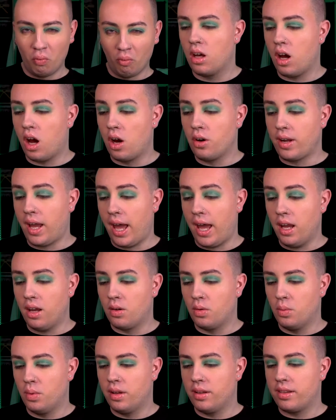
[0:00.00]
Okay,
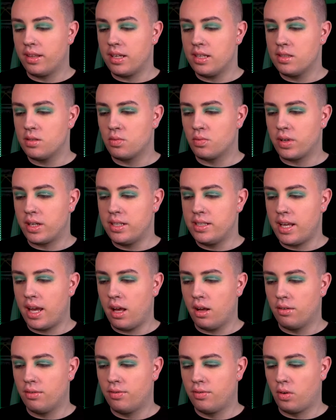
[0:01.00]
well these
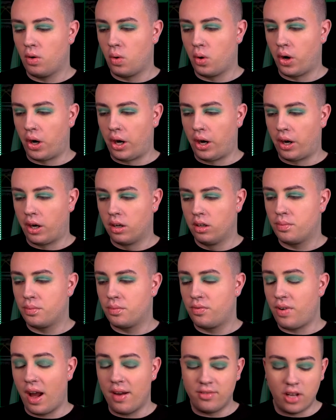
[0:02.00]
retail for
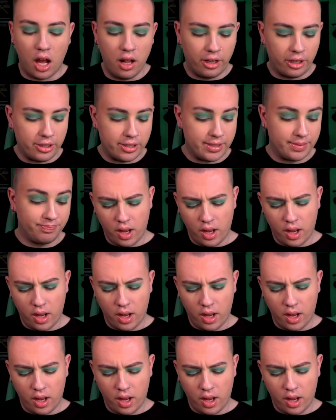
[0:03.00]
$5.